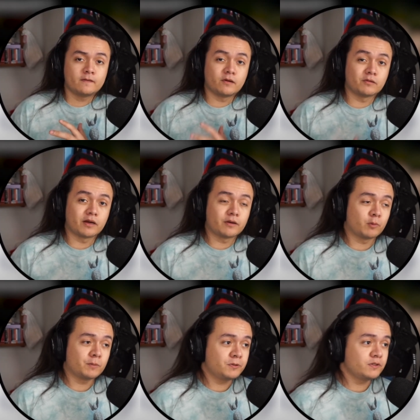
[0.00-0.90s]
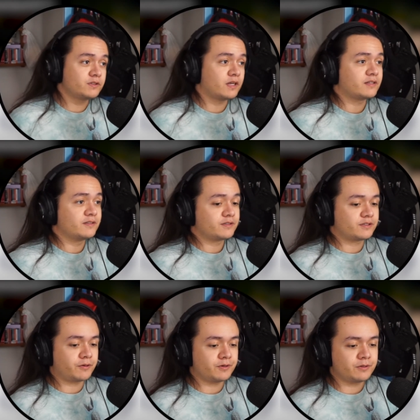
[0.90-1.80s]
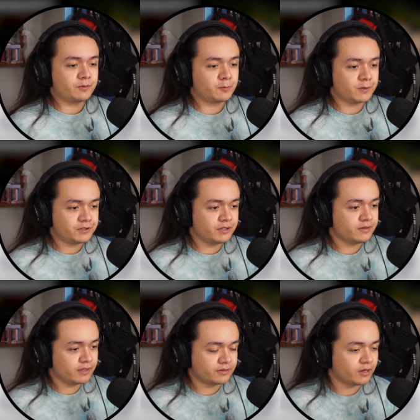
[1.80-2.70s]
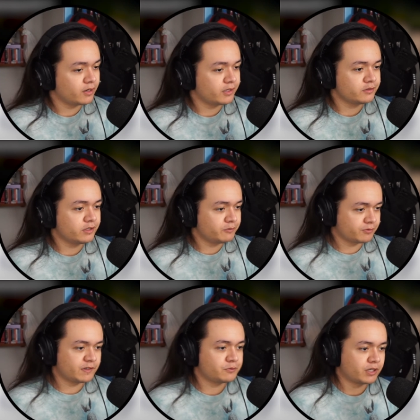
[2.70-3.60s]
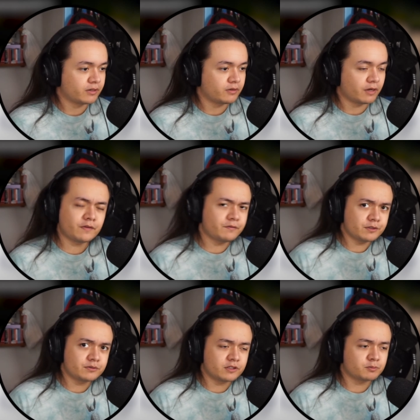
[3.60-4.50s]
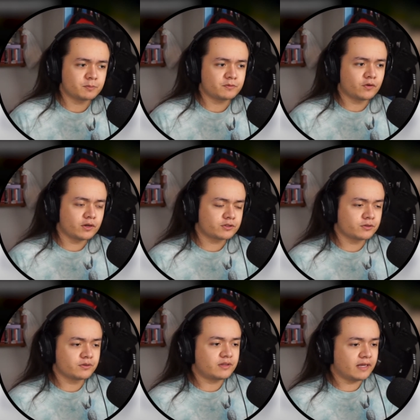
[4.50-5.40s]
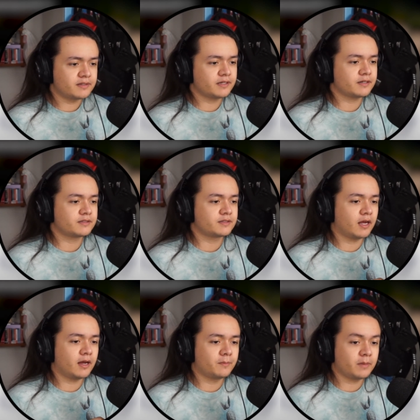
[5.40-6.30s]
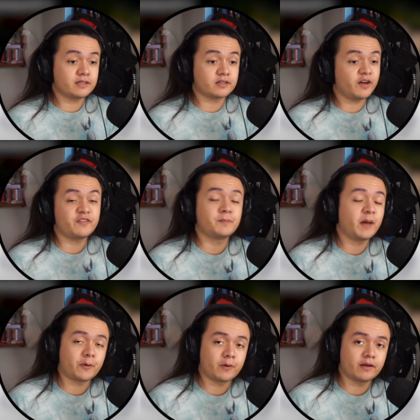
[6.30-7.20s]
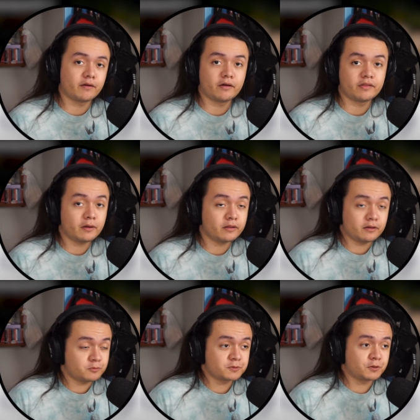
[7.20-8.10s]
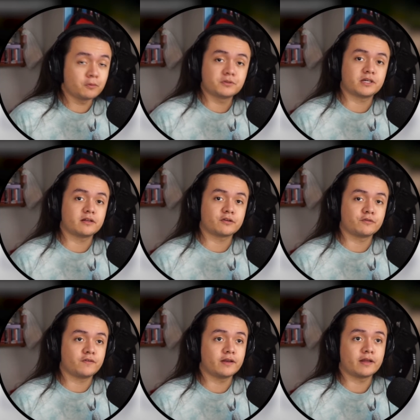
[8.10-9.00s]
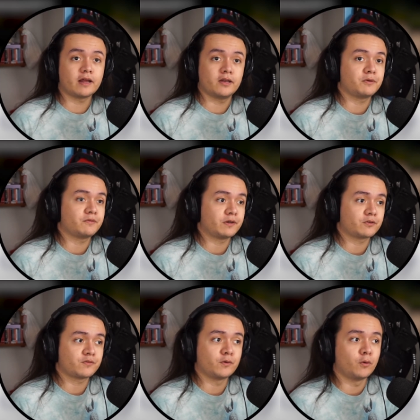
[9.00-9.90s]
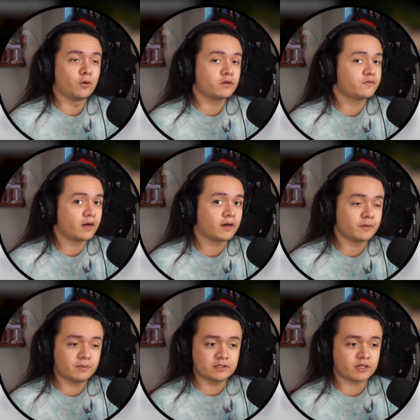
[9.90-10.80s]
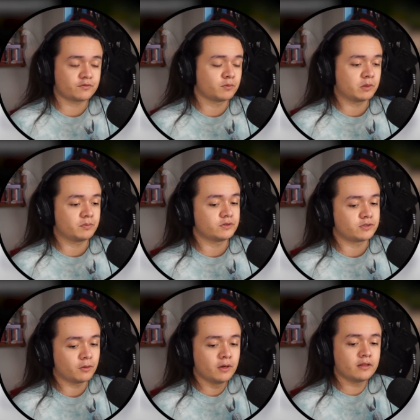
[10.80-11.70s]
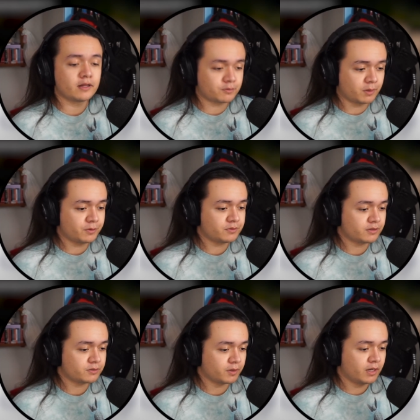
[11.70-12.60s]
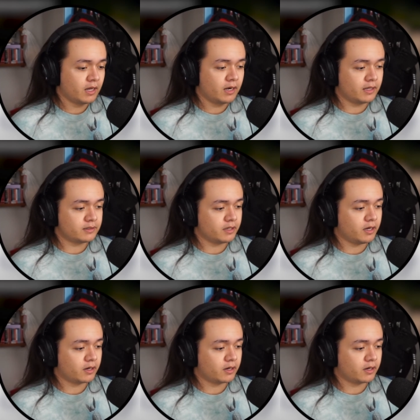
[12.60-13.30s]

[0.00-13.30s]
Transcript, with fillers: All right, One Pill's Sincerity. We're watching this on a delivery video channel. I've never used this one before. It's called Day six uh, Makes Life Better. And uh, they, this was the only channel I could find that had lyric videos for all of uh, the B-sides from One Pill. So that's why I'm using this one. Let's uh,